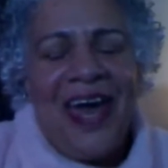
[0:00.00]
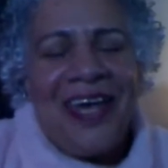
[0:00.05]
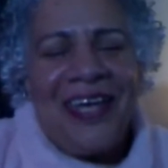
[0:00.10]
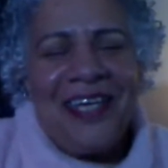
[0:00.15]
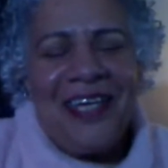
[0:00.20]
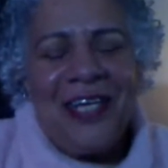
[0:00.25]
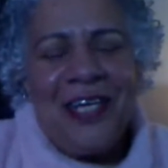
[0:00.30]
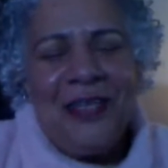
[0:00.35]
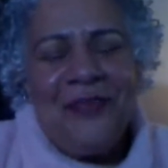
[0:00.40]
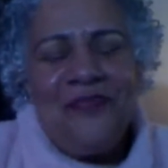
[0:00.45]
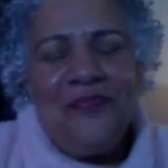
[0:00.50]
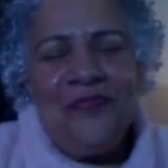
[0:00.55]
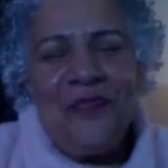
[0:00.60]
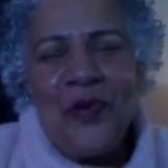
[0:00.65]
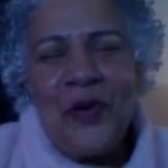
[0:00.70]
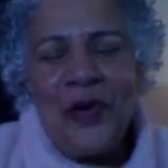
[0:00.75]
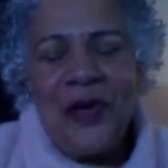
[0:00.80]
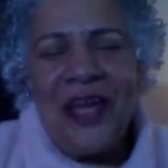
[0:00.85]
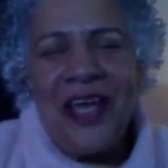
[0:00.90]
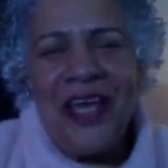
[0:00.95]
Good
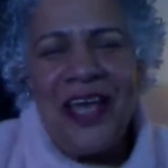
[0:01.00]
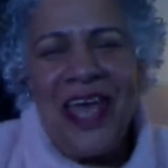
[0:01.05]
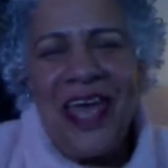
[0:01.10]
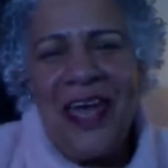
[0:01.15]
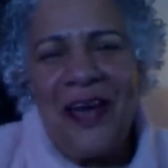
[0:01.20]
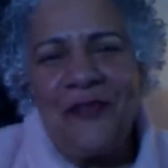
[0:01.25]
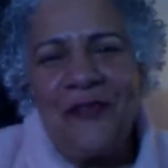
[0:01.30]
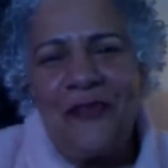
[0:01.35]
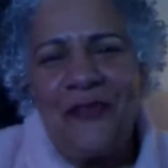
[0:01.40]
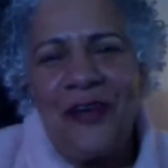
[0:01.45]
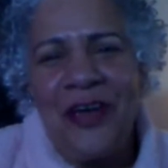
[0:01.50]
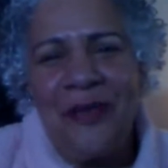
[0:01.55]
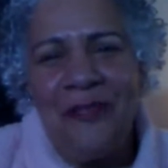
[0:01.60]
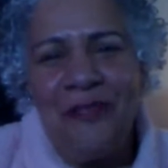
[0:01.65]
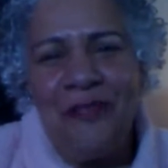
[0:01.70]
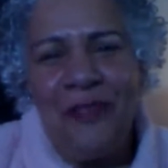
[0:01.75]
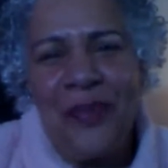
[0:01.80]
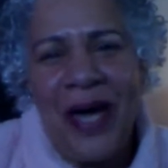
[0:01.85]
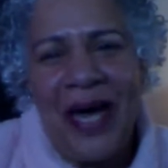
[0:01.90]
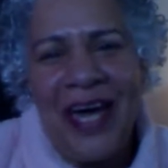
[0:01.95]
morning,
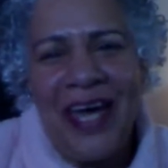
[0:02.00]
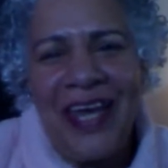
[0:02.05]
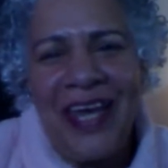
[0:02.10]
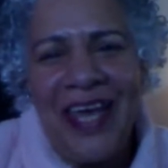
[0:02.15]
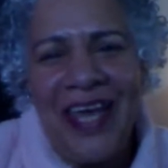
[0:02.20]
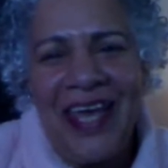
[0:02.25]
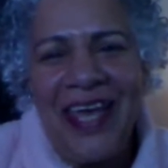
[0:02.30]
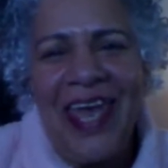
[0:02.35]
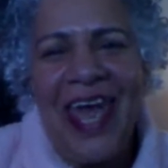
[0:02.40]
everybody.